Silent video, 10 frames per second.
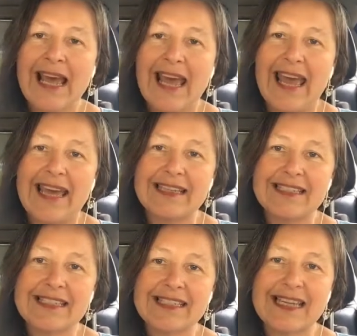
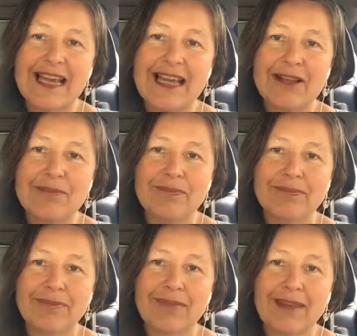And
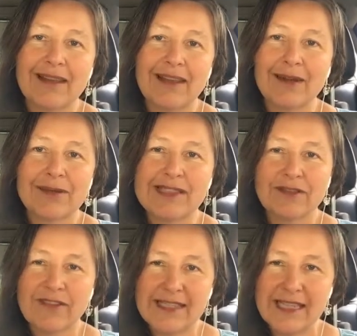it was
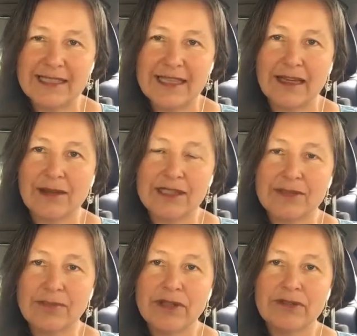fantastic. She
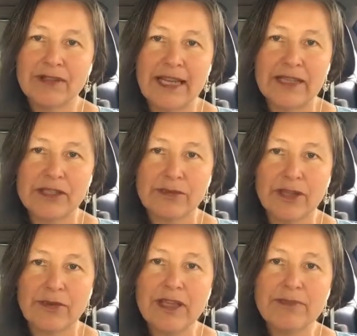was a beautiful lady to
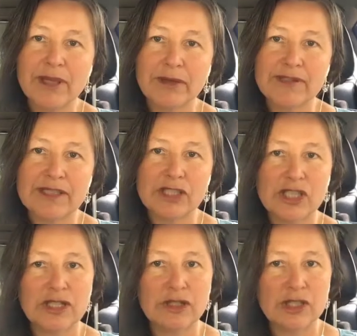work with because
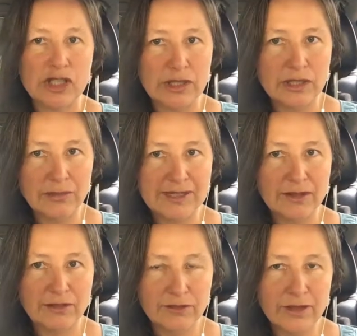she was
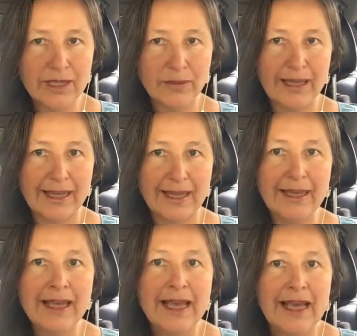fully aware
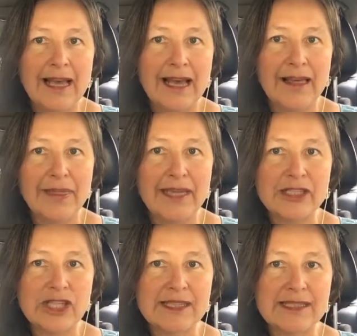that
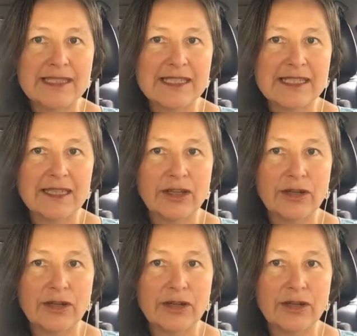just,